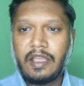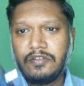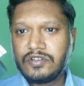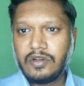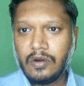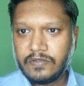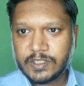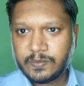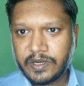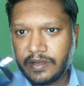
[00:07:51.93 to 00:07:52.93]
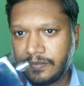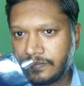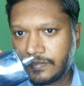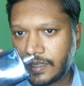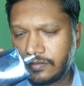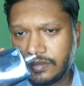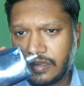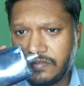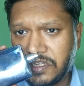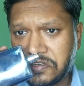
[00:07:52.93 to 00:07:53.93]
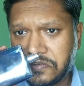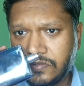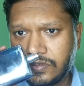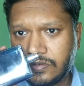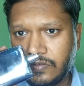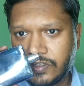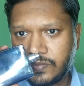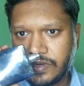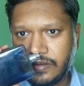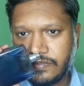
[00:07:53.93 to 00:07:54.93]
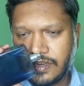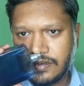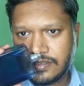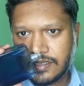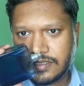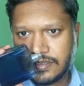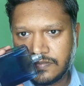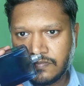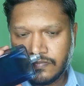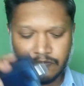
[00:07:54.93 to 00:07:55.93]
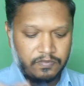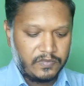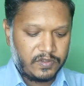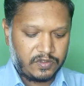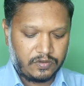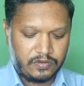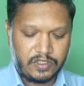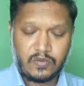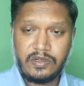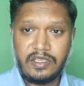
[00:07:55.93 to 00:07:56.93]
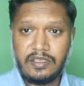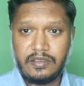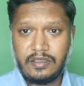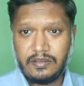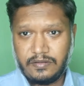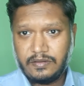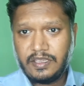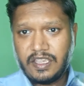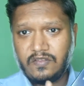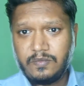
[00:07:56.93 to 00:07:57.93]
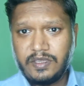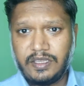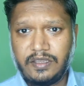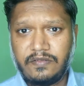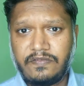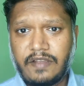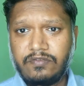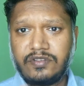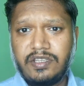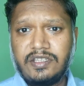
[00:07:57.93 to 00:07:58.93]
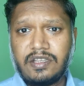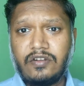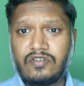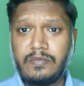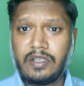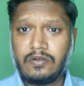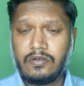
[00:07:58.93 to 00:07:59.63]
I usually overspray. I don't have any issues overspraying fragrances. So this one gave me 5 to 6 hours on my